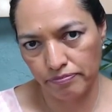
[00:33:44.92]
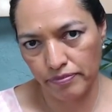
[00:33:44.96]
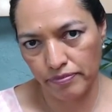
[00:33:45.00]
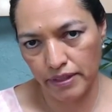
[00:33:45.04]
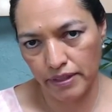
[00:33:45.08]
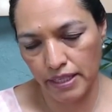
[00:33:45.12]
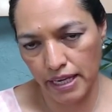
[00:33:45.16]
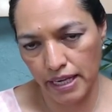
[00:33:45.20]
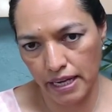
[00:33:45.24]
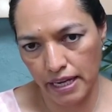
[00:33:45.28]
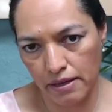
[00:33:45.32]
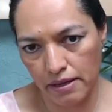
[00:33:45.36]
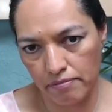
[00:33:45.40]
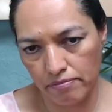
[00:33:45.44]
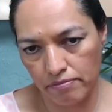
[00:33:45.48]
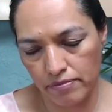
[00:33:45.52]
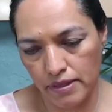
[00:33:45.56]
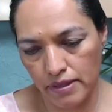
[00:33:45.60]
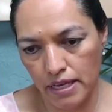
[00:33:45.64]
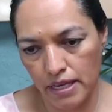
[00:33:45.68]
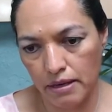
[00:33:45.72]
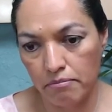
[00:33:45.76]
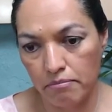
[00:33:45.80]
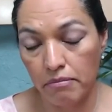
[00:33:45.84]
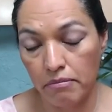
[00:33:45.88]
Yeah?
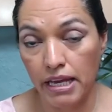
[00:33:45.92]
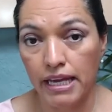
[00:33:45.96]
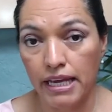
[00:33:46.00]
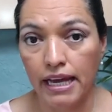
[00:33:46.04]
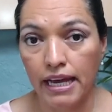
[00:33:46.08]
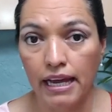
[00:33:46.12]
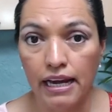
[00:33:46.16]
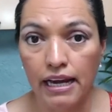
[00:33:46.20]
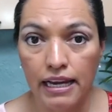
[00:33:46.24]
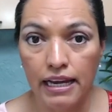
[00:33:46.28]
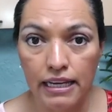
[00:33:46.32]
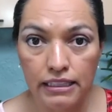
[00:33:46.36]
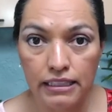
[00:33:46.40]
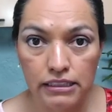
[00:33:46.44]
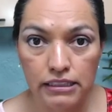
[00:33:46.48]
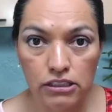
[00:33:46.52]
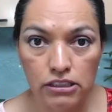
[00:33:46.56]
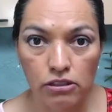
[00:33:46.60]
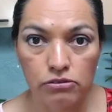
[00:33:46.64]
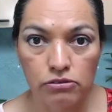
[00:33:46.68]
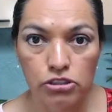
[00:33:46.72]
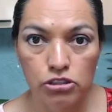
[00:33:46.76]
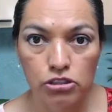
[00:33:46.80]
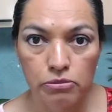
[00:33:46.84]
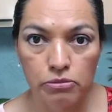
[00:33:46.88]
Make a list
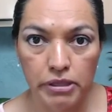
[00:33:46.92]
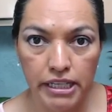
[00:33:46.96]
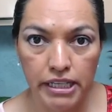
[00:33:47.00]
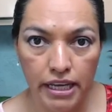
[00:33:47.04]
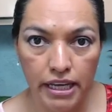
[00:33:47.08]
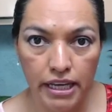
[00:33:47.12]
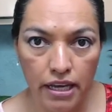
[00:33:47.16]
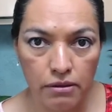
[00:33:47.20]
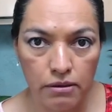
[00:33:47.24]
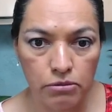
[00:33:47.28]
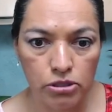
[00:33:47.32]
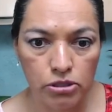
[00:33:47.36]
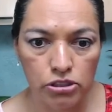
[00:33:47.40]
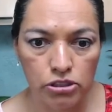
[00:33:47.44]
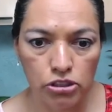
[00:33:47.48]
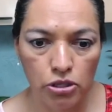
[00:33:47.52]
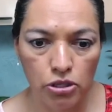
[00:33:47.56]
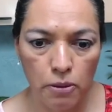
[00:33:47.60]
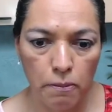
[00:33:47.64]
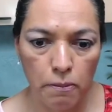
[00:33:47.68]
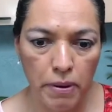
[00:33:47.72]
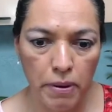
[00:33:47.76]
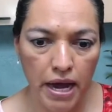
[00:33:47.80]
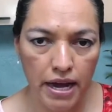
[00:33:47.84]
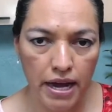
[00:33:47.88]
of your behaviors or
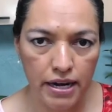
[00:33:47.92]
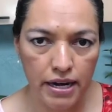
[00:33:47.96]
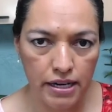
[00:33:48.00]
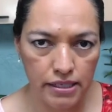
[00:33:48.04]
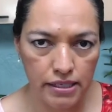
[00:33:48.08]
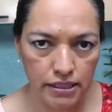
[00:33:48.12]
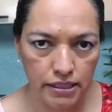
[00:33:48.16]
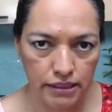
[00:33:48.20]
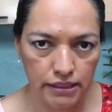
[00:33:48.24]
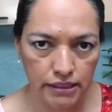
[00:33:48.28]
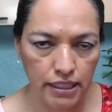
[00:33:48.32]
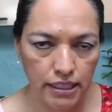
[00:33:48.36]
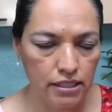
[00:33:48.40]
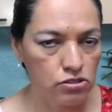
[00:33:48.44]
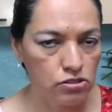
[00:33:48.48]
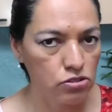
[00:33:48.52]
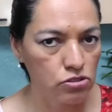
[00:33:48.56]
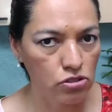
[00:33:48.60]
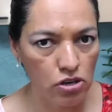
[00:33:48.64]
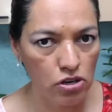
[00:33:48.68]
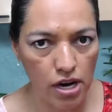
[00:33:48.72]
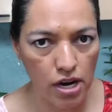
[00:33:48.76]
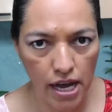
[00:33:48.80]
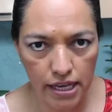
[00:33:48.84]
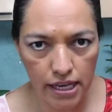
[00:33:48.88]
patterns that you
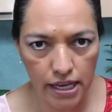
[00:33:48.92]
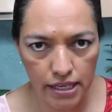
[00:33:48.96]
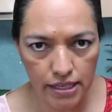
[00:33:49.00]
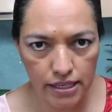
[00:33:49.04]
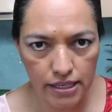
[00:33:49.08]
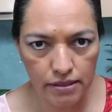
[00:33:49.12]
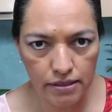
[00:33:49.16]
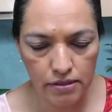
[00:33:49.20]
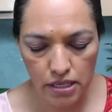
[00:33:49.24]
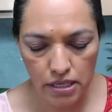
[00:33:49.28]
don't like.